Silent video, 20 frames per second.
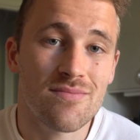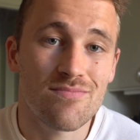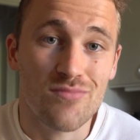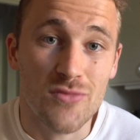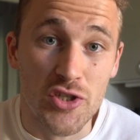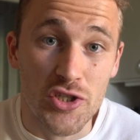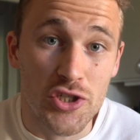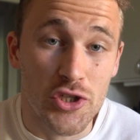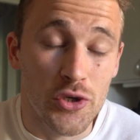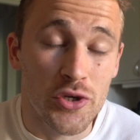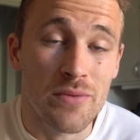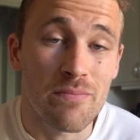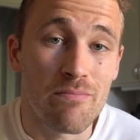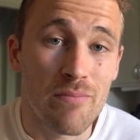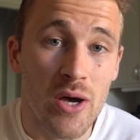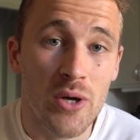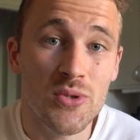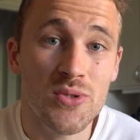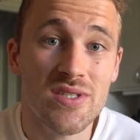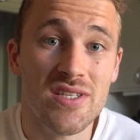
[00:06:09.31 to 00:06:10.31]
the joint
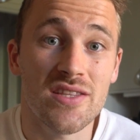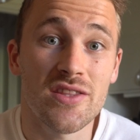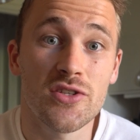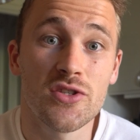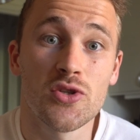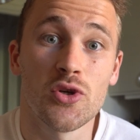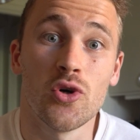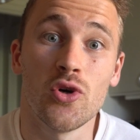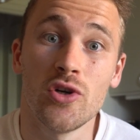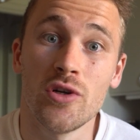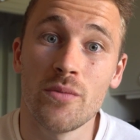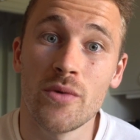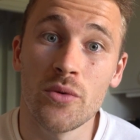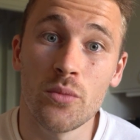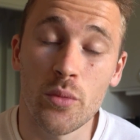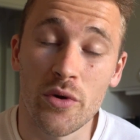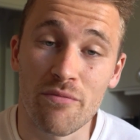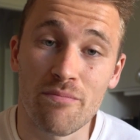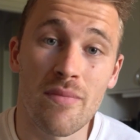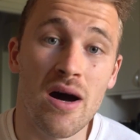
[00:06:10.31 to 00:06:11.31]
most in the
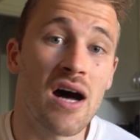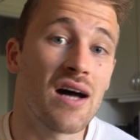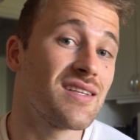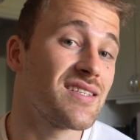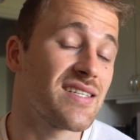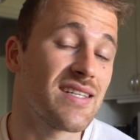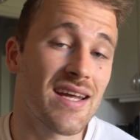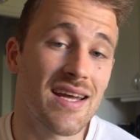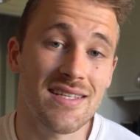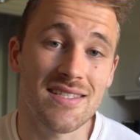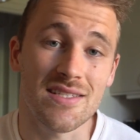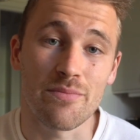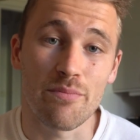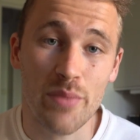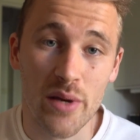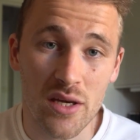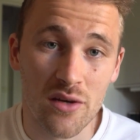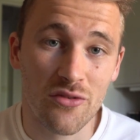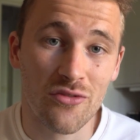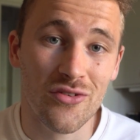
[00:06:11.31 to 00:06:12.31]
tournament with Martinez and
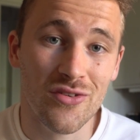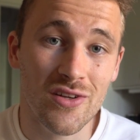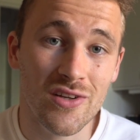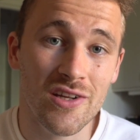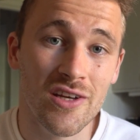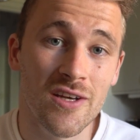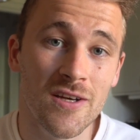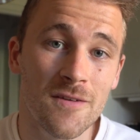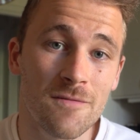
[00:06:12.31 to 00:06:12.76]
Pickford.